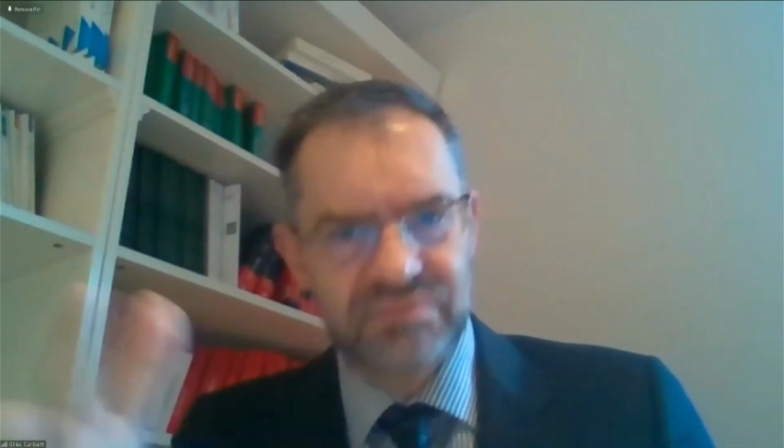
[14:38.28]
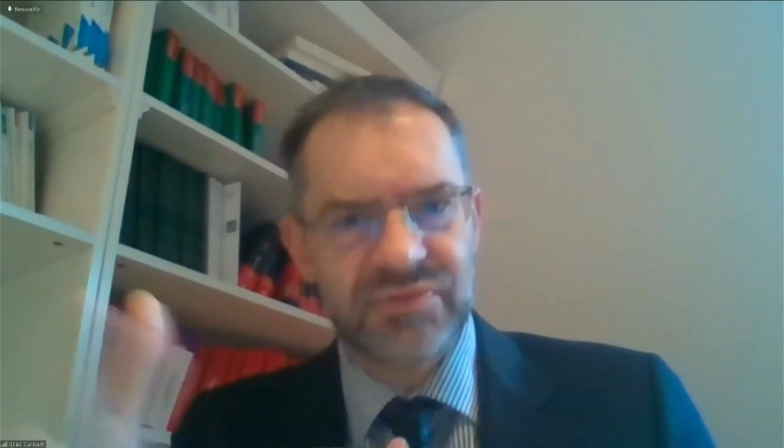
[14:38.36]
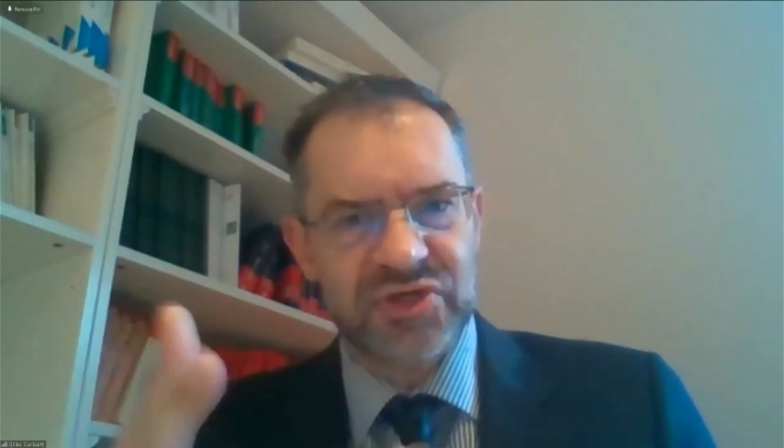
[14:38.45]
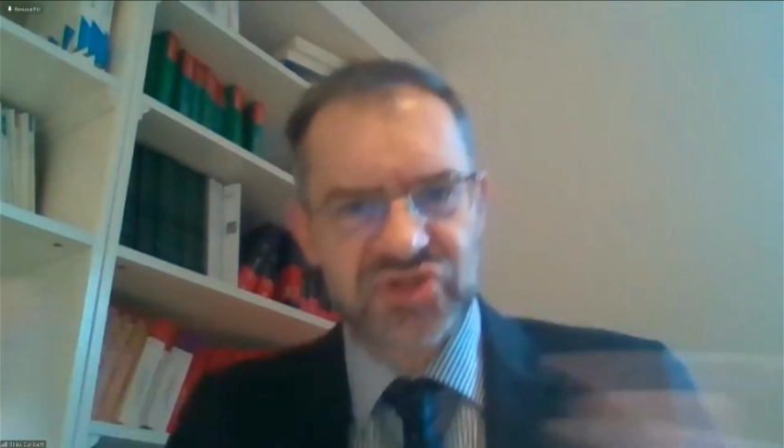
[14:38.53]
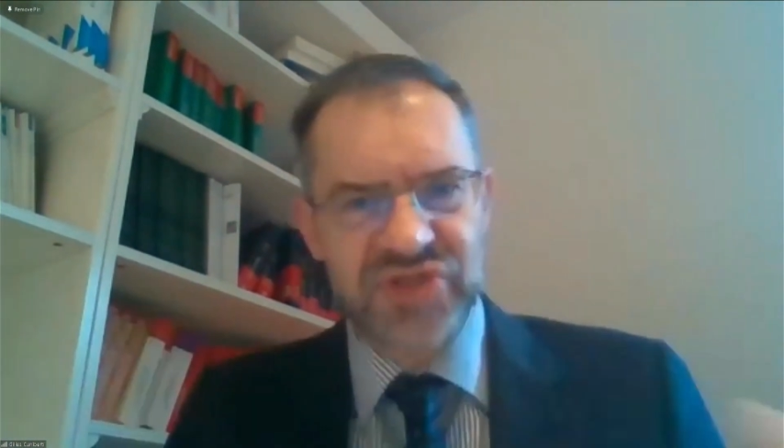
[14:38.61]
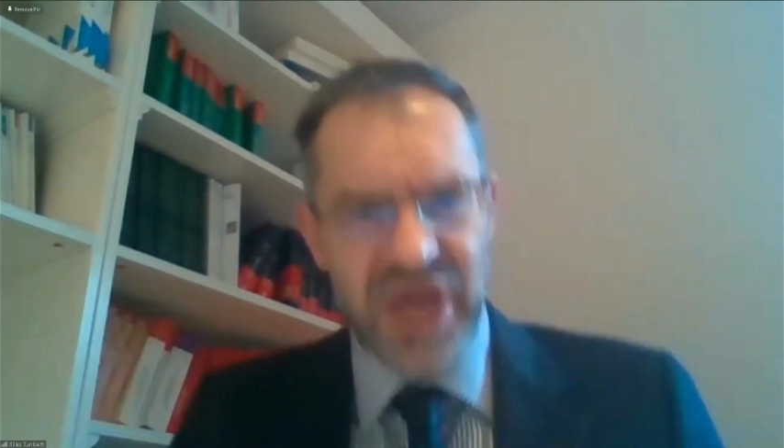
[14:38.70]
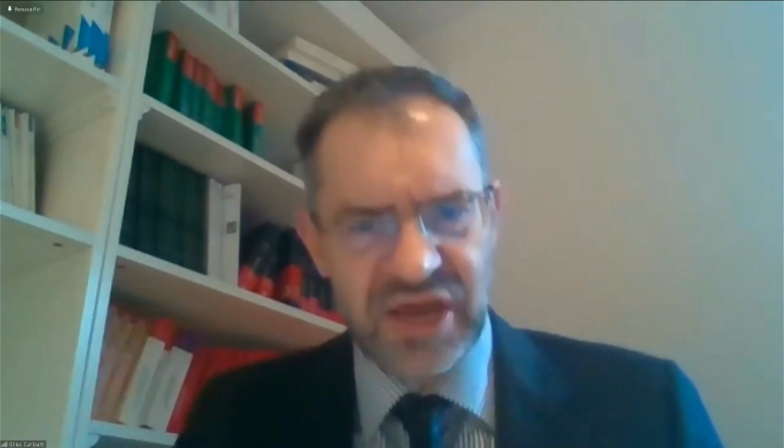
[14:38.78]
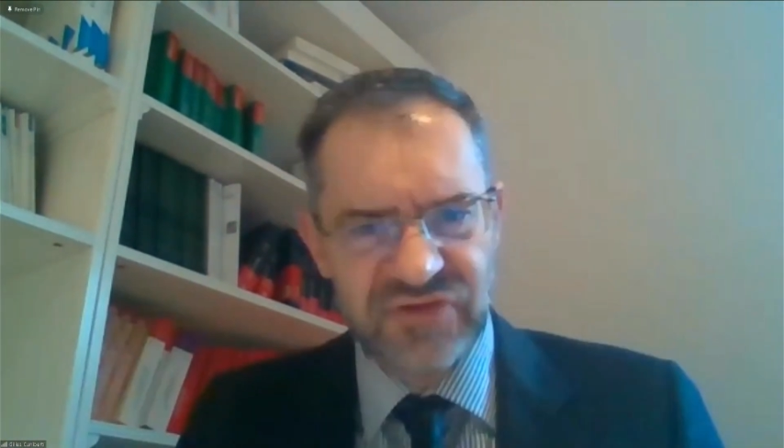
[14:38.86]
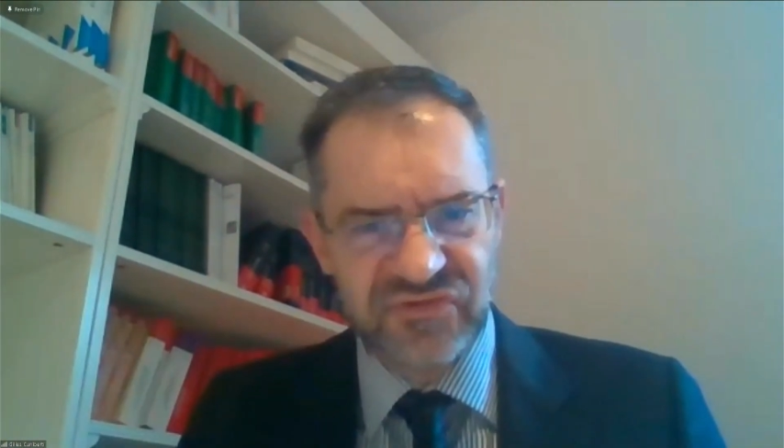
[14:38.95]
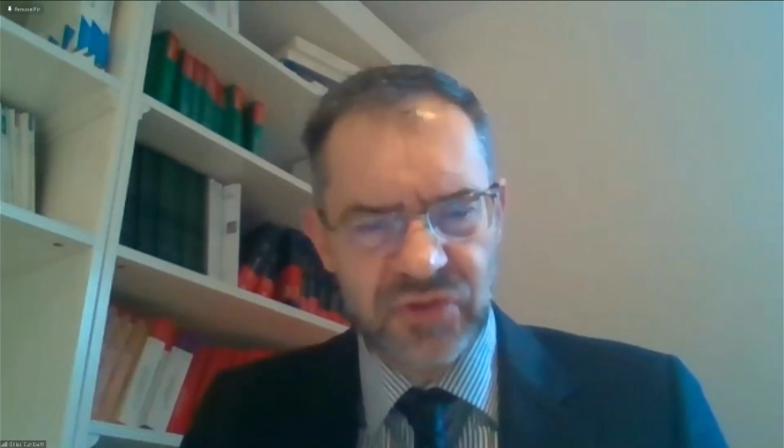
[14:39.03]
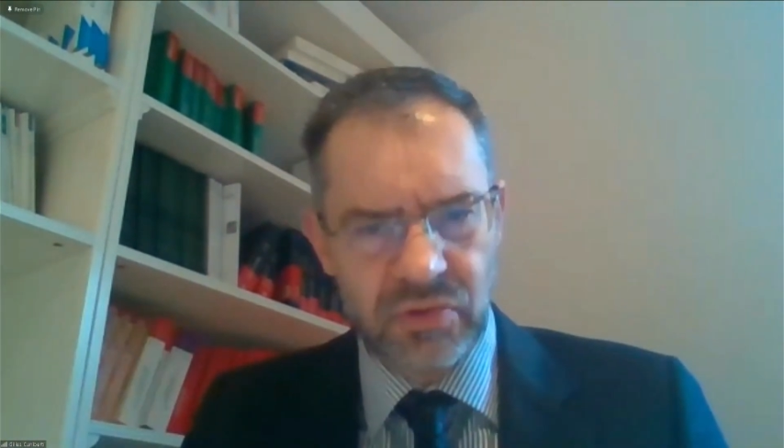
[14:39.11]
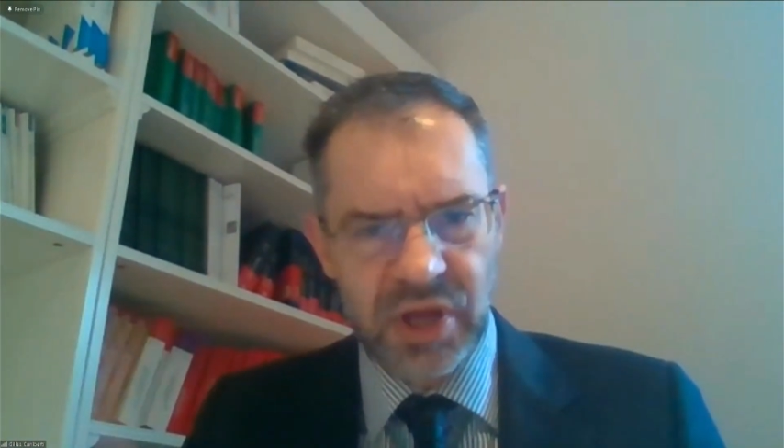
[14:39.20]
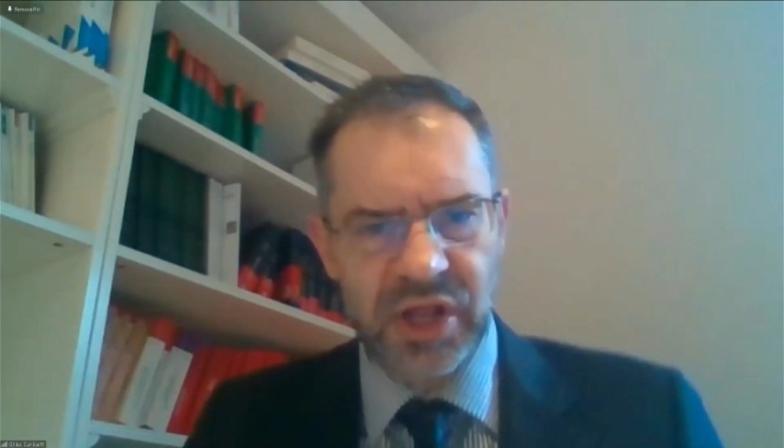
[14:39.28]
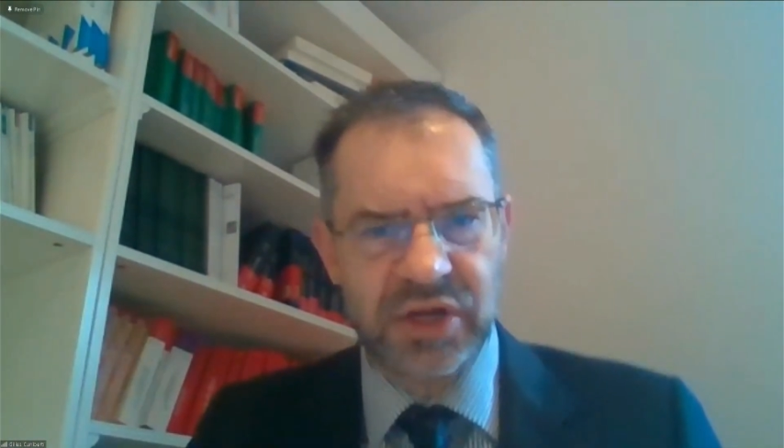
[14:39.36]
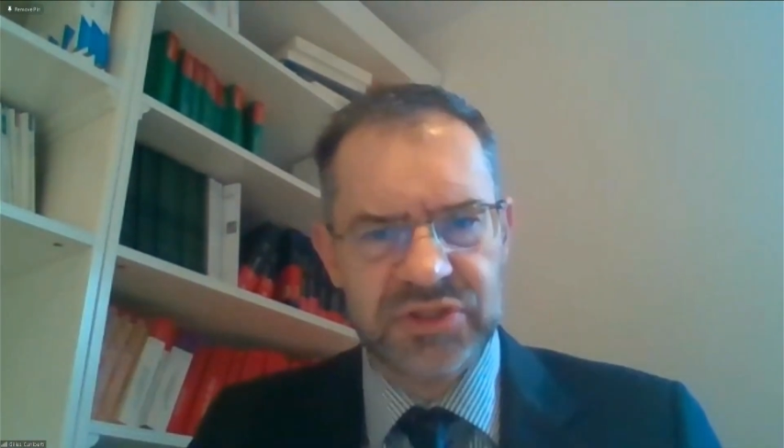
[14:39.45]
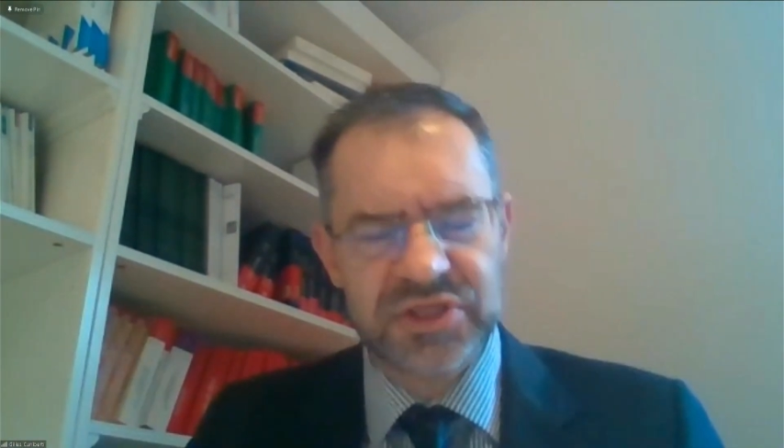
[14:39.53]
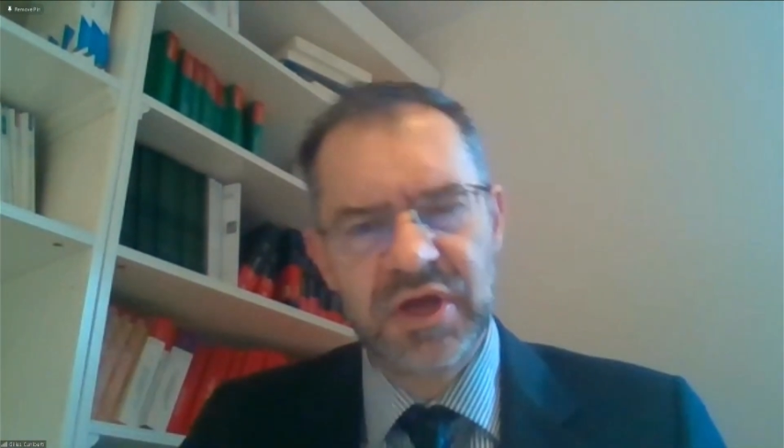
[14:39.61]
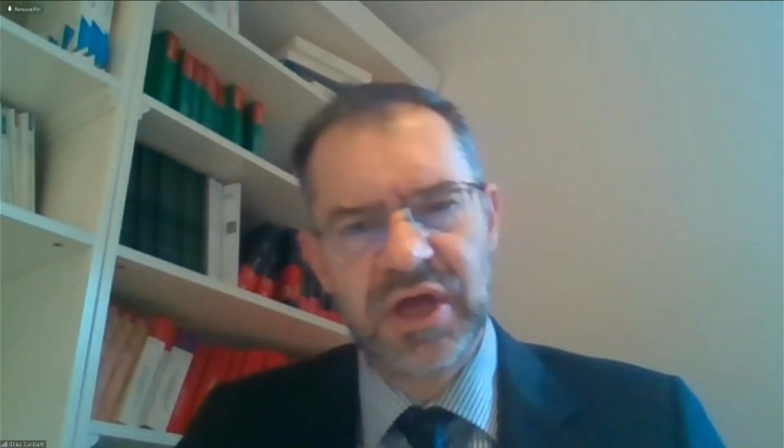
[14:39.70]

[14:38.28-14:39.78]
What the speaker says: states in the world,